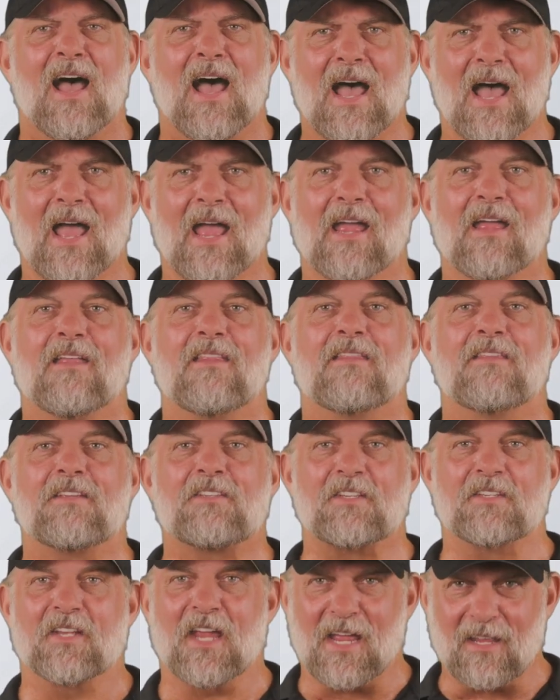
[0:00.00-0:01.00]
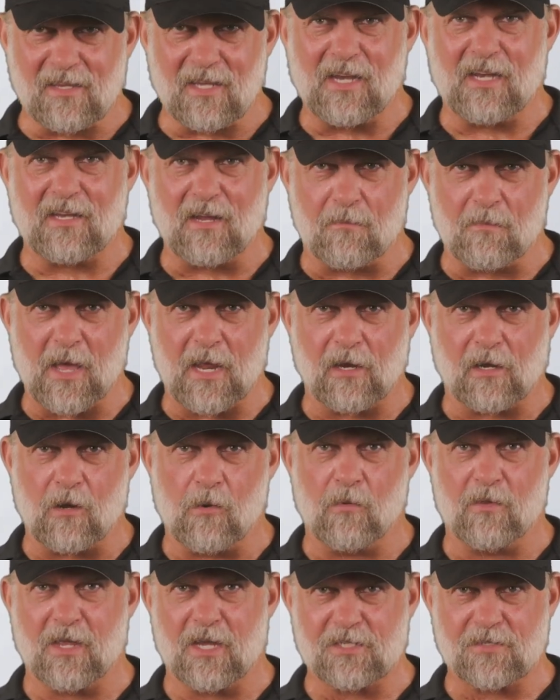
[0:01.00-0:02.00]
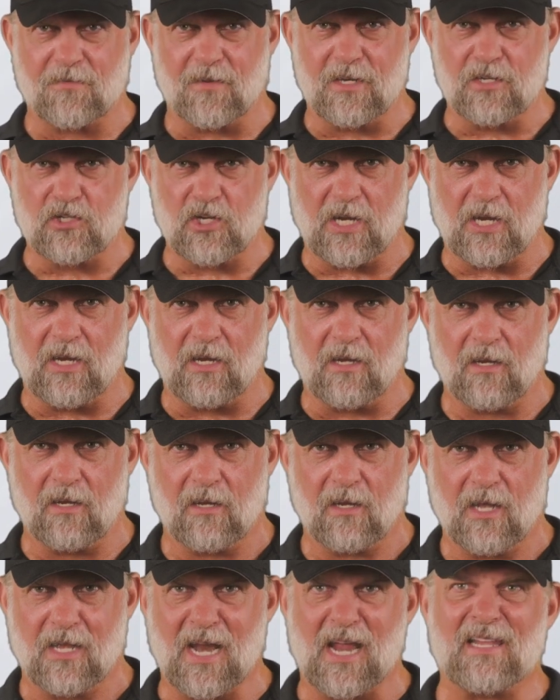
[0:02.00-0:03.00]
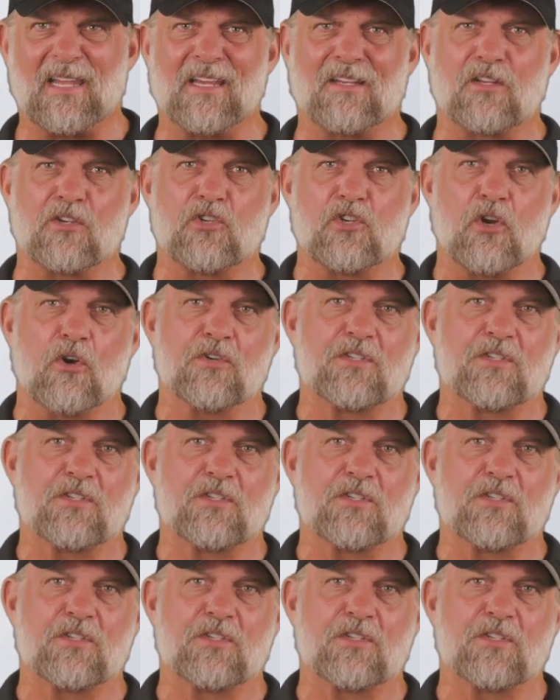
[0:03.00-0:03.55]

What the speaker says: Hi, this is Anthony Del Medico with SVG, and I'd like to share